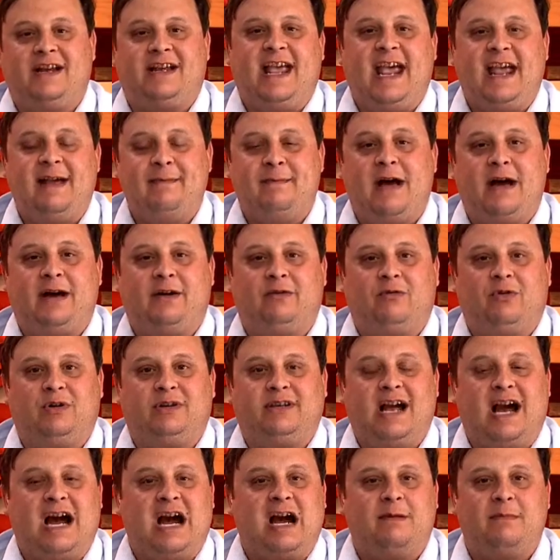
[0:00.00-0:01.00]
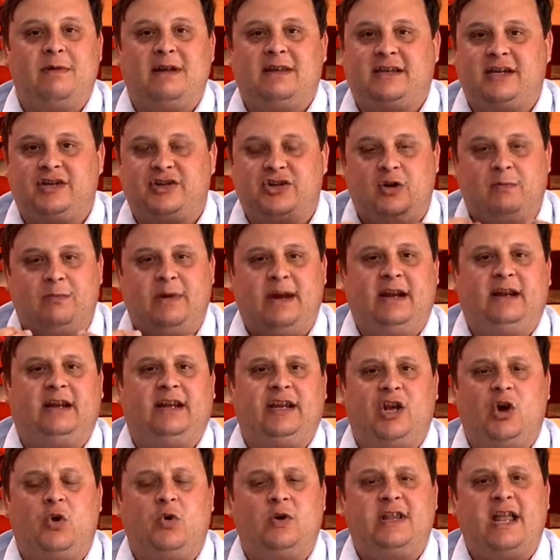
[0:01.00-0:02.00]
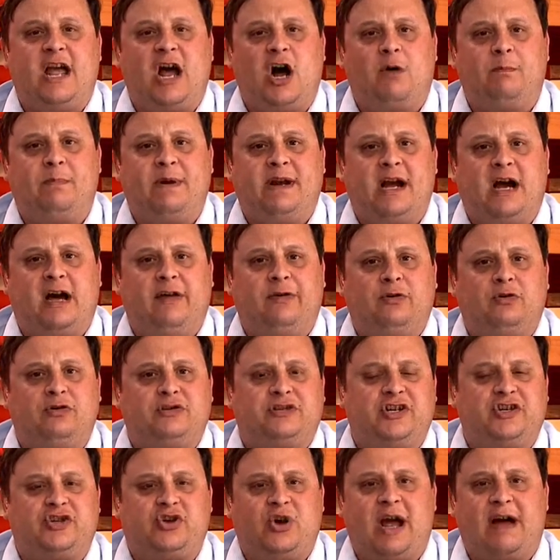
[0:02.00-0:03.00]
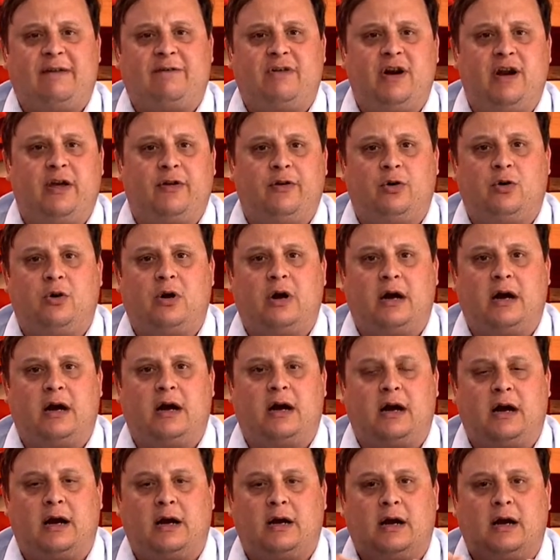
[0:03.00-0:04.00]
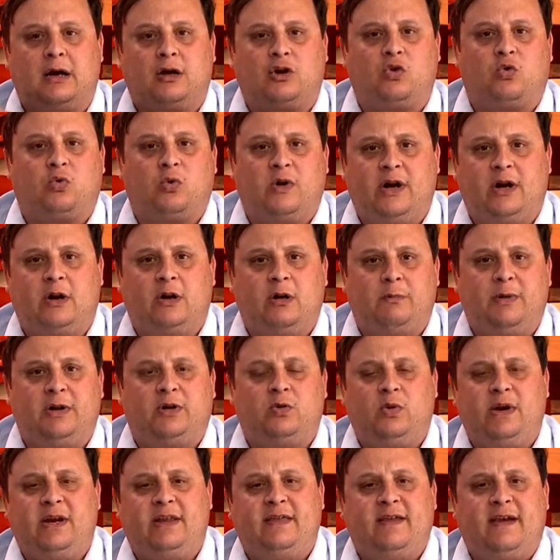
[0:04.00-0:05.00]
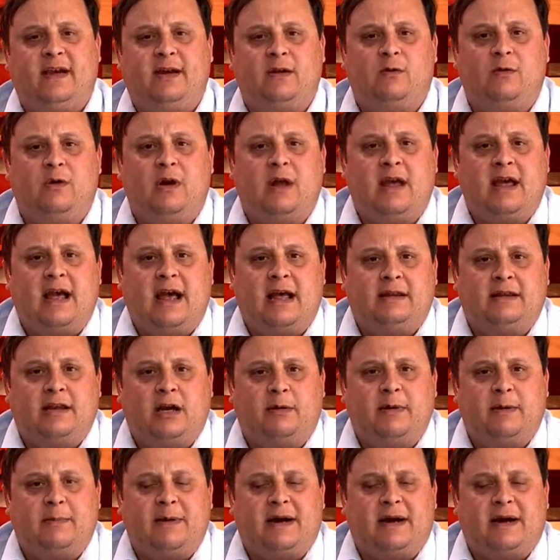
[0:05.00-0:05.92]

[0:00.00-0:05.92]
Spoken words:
you came out of retirement. Did you immediately go into helping others? Did you have another a career between then? Tell me